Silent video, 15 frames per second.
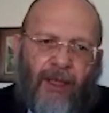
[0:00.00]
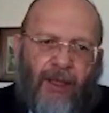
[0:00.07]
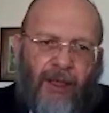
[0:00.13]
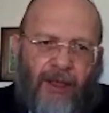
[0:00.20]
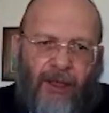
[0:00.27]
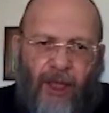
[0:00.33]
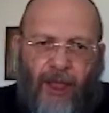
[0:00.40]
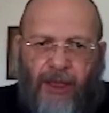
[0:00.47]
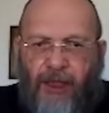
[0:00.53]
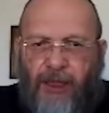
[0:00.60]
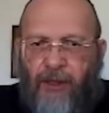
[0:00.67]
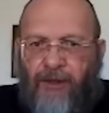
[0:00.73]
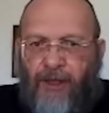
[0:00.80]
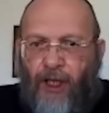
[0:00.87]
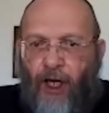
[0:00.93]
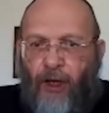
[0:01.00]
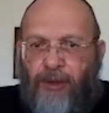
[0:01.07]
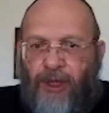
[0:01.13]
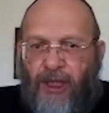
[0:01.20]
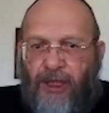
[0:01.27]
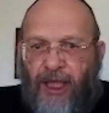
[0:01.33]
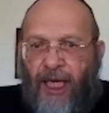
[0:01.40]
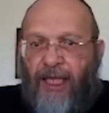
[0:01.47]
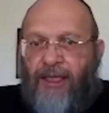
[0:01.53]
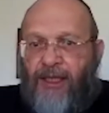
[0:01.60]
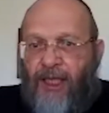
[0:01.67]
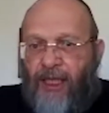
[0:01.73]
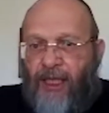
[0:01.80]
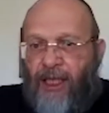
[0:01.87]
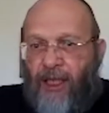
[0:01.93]
The sources of the object are in
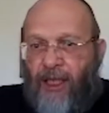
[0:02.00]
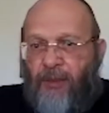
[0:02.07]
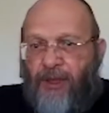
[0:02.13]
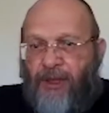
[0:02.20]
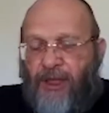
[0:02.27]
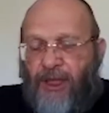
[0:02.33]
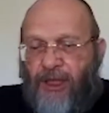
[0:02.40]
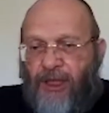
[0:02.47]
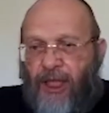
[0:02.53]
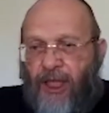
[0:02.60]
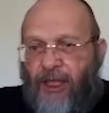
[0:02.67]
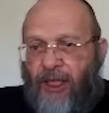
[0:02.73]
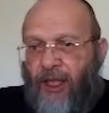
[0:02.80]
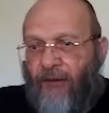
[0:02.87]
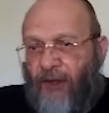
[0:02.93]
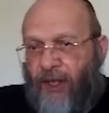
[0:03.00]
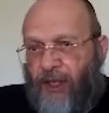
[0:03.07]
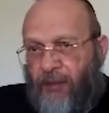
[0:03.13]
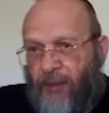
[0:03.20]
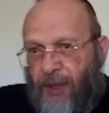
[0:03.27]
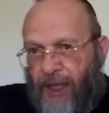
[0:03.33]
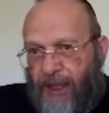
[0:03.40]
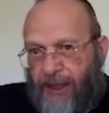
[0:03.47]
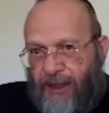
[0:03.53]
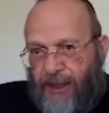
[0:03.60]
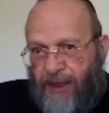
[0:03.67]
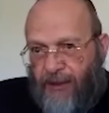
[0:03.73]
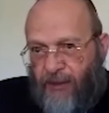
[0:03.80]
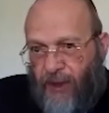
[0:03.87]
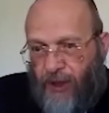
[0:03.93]
general positioned at different places.
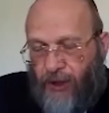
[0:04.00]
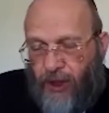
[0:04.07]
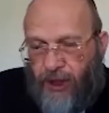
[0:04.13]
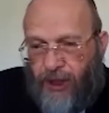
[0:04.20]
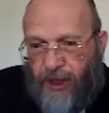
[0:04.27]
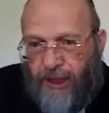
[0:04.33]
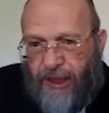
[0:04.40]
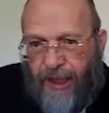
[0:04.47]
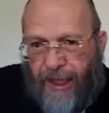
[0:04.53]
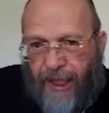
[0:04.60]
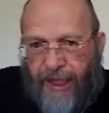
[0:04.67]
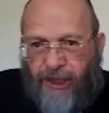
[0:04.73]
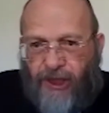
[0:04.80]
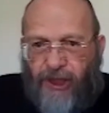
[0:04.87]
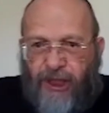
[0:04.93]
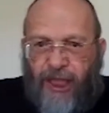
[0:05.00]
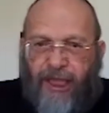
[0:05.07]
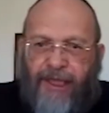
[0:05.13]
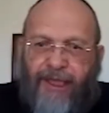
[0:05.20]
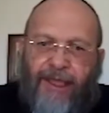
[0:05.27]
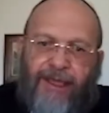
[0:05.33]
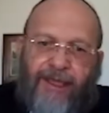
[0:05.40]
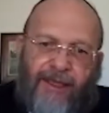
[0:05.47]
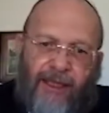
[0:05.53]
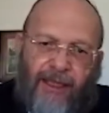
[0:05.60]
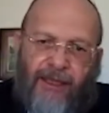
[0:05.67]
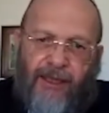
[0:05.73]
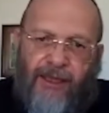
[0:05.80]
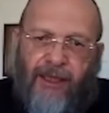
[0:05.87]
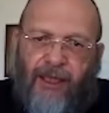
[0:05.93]
We are talking action at distance.
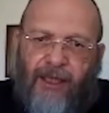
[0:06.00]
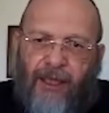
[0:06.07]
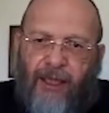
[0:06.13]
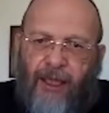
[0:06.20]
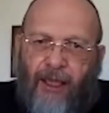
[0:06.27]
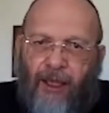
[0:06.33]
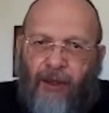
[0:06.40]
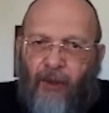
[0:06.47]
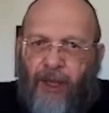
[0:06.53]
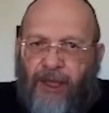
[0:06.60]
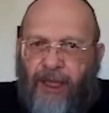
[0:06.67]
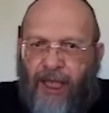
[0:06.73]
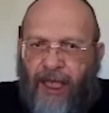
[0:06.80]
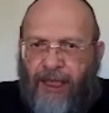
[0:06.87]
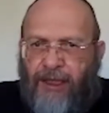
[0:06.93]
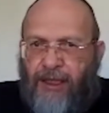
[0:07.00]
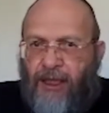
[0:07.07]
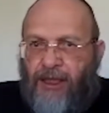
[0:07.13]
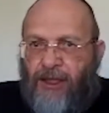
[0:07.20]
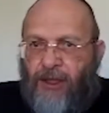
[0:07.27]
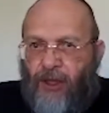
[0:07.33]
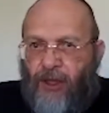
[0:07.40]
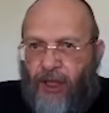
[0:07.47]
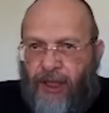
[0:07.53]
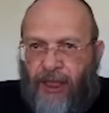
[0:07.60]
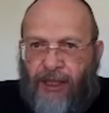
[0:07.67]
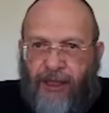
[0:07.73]
When the action is not